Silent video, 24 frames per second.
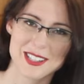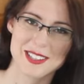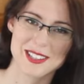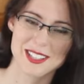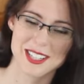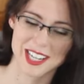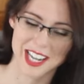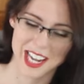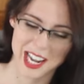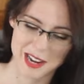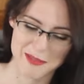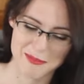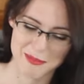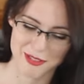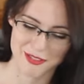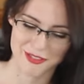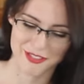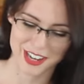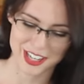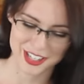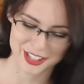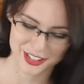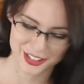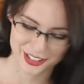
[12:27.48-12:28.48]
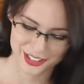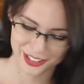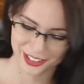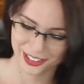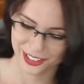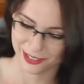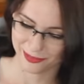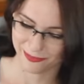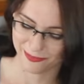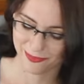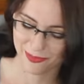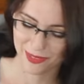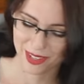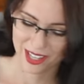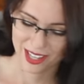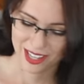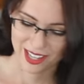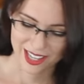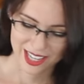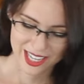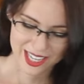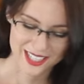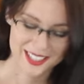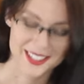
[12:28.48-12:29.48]
using a professional
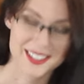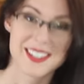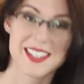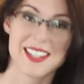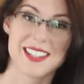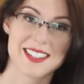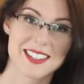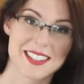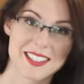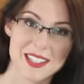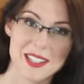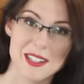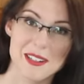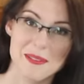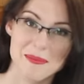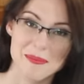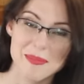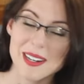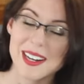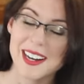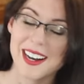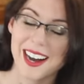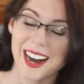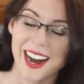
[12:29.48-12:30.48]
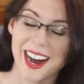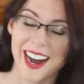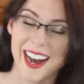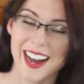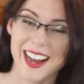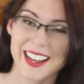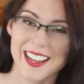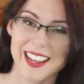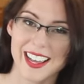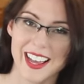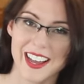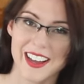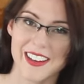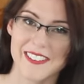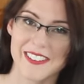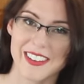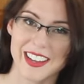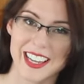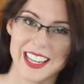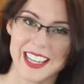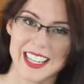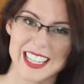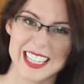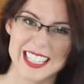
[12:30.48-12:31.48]
system. I have
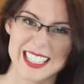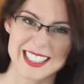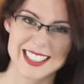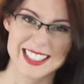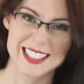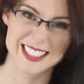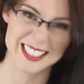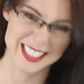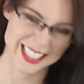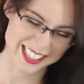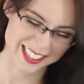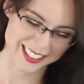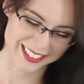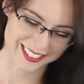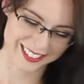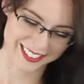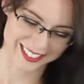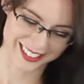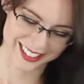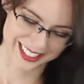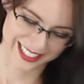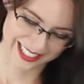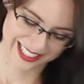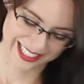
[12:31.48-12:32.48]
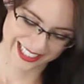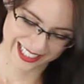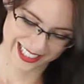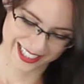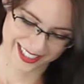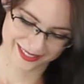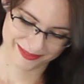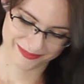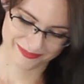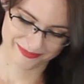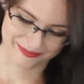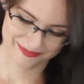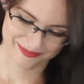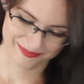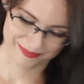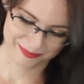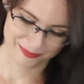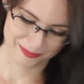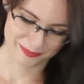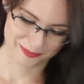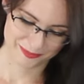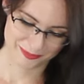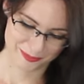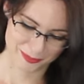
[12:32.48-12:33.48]
a steel
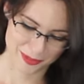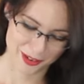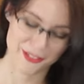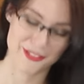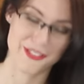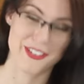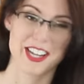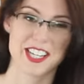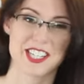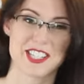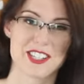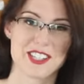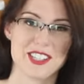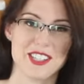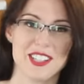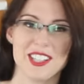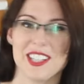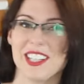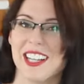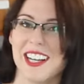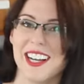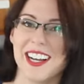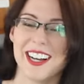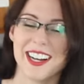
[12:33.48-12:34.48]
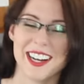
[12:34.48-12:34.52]
professional